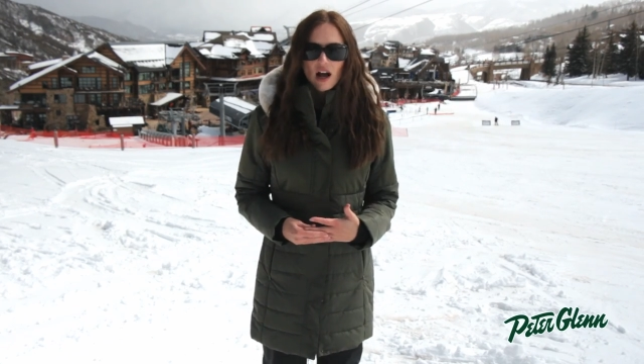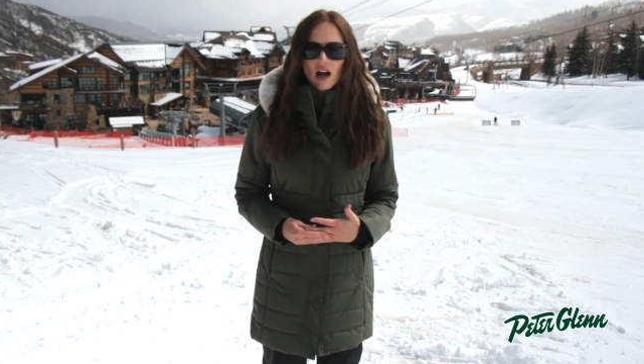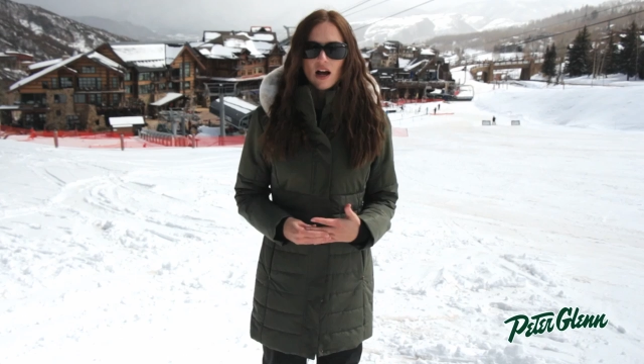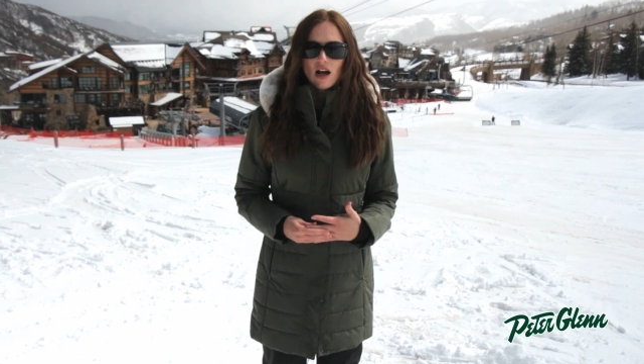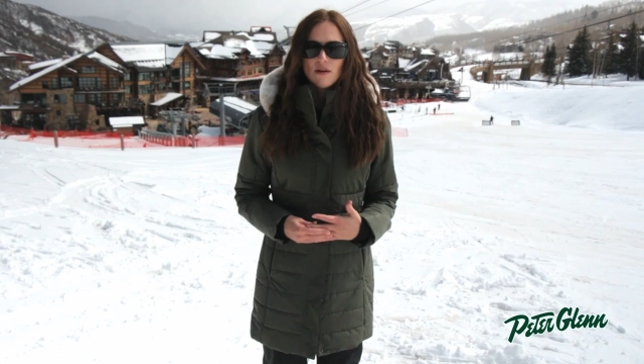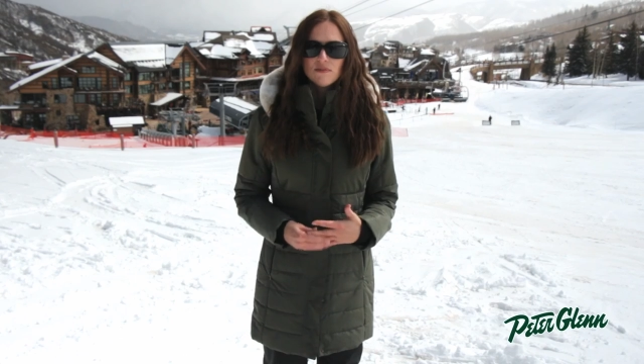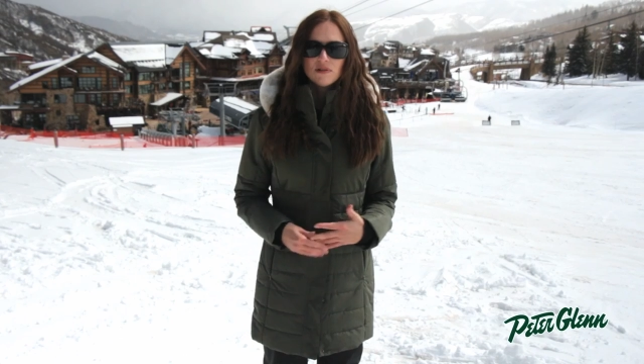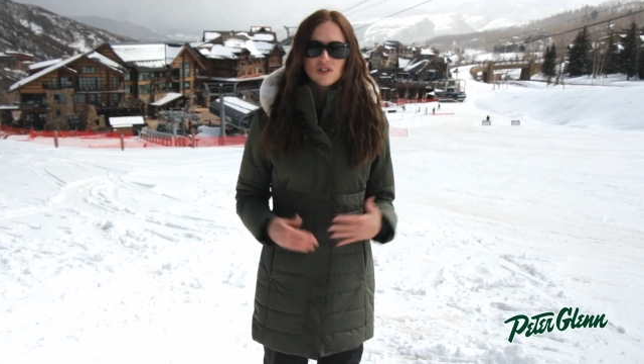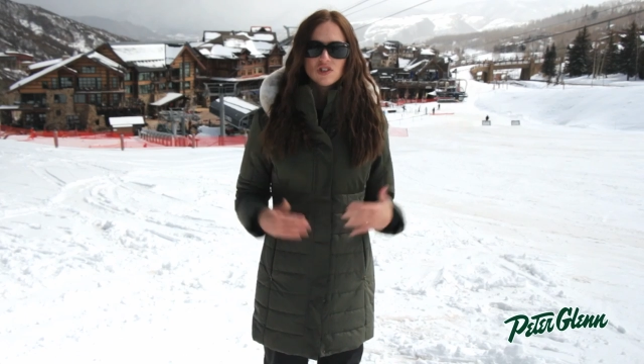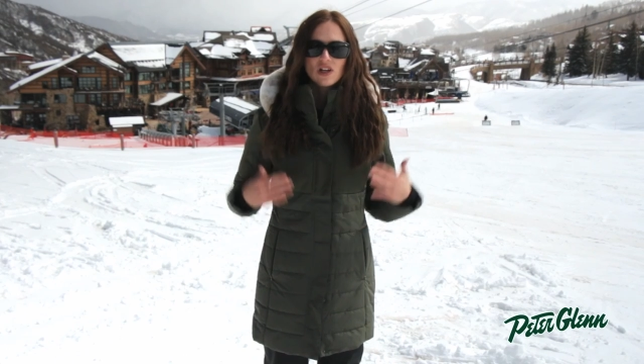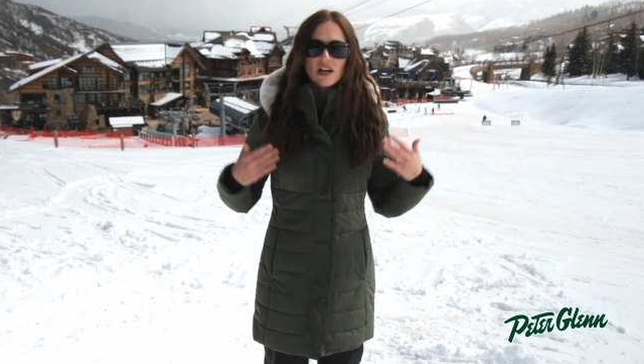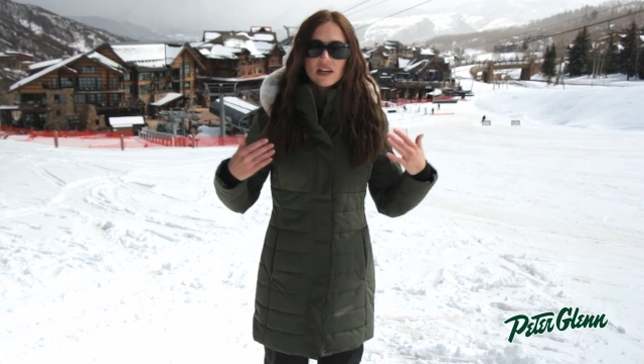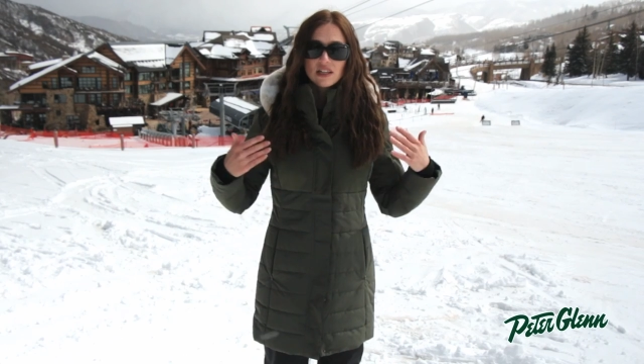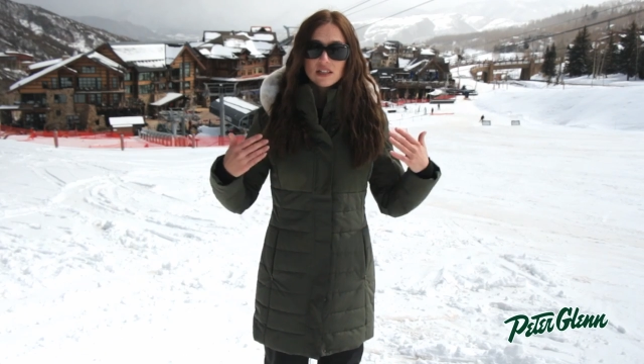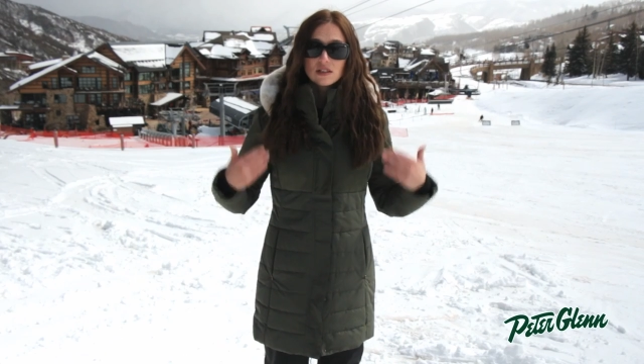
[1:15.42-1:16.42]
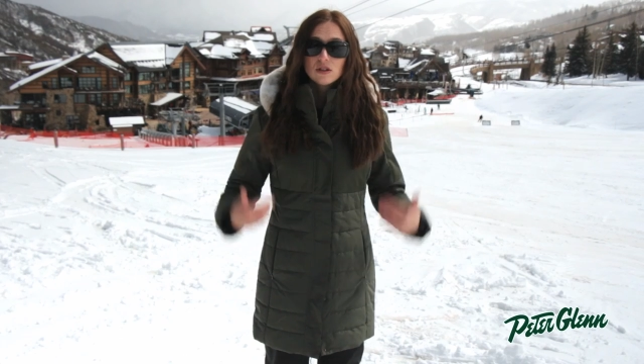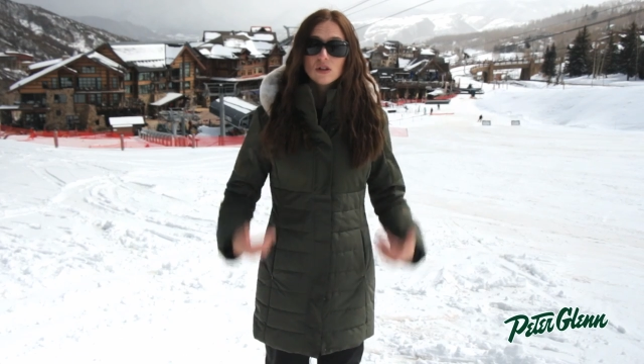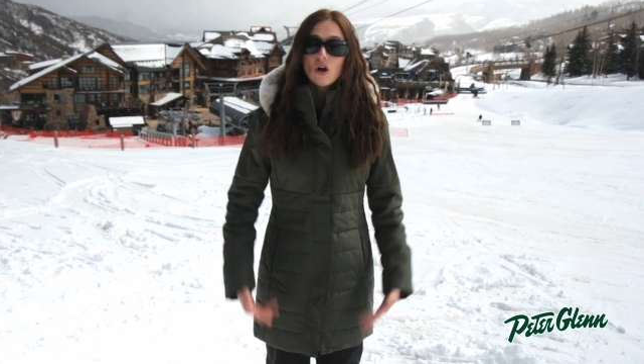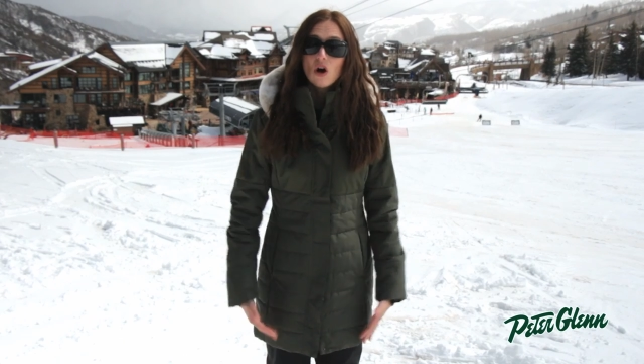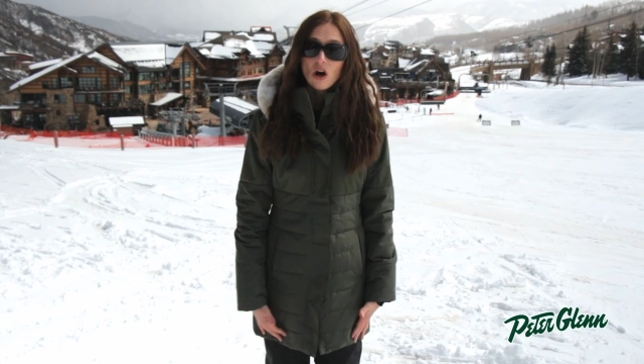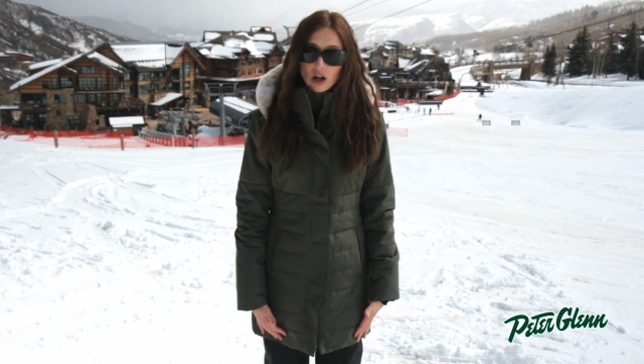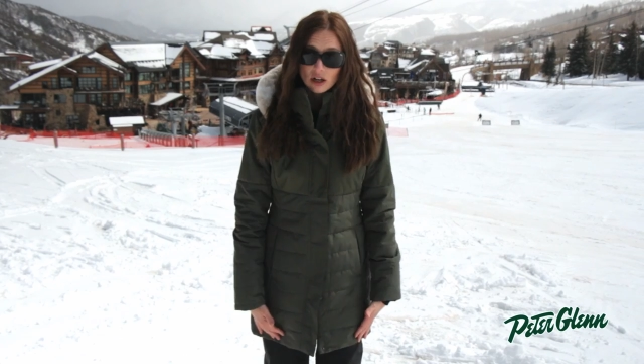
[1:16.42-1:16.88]
Um, this jacket is
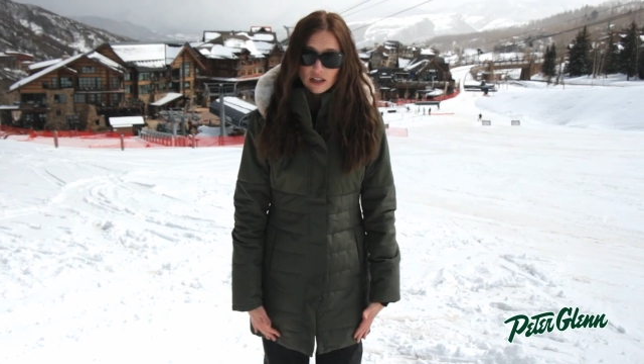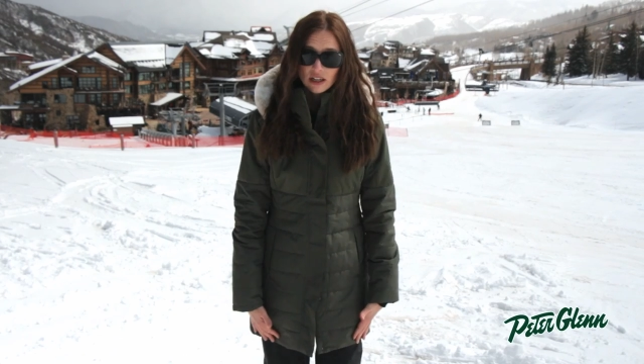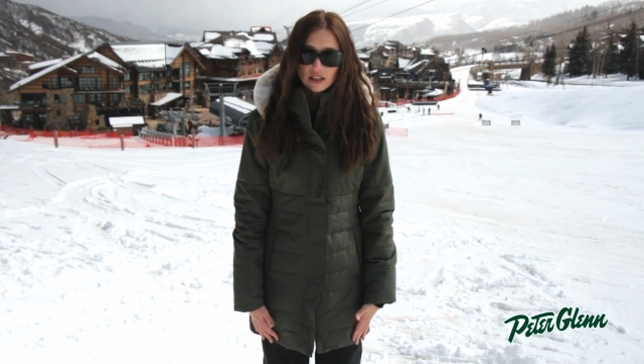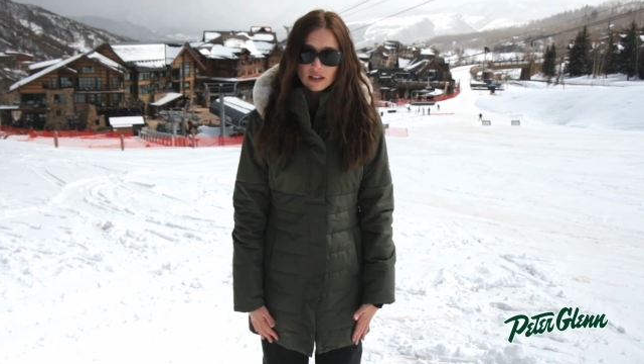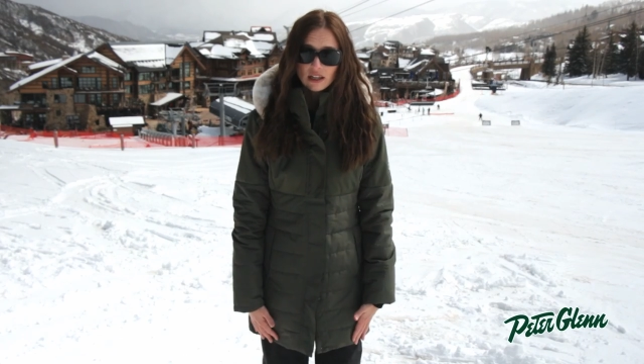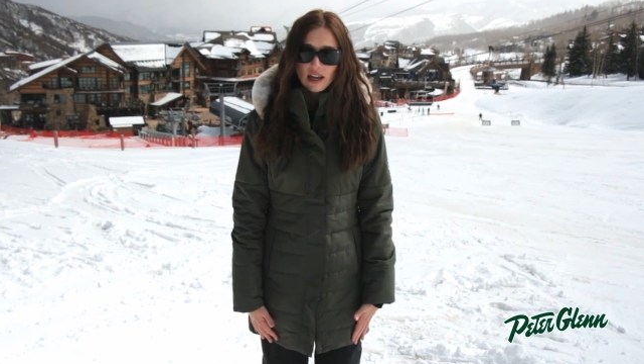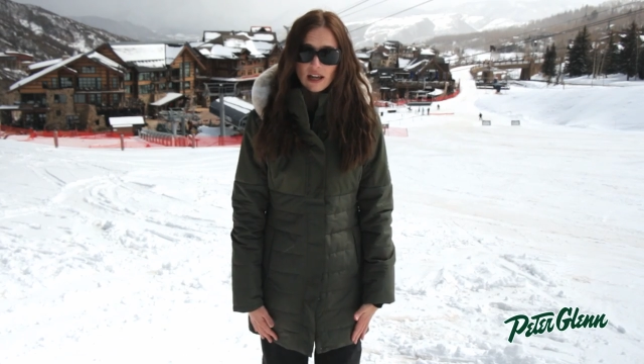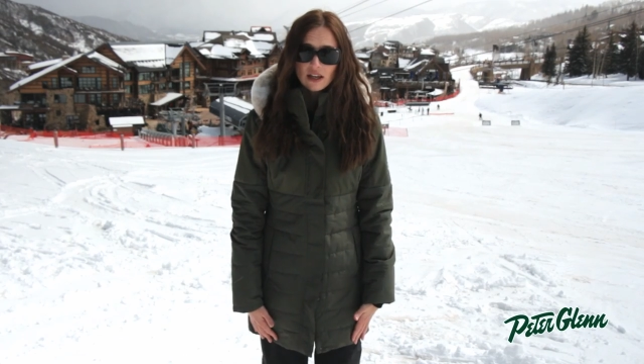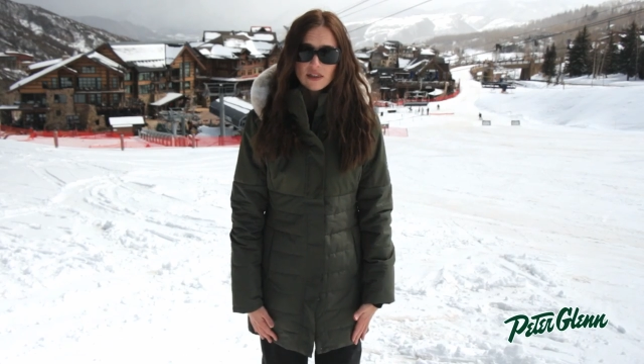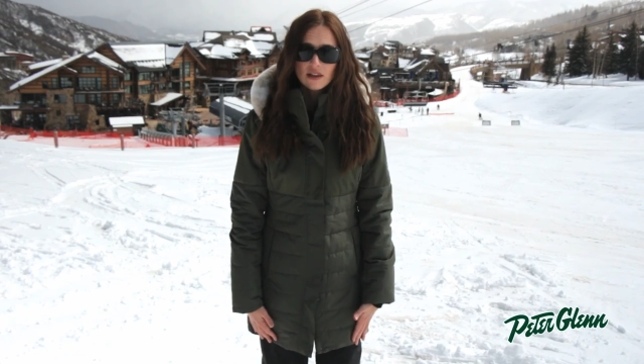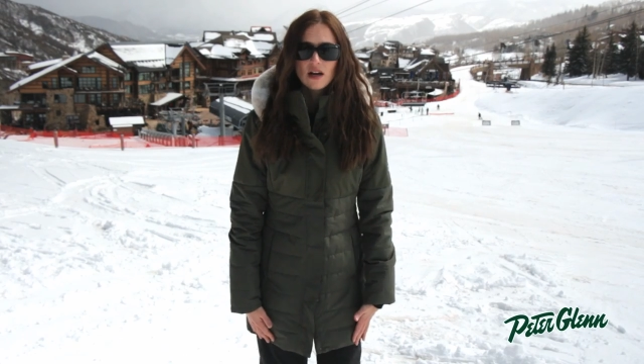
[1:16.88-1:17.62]
long in length.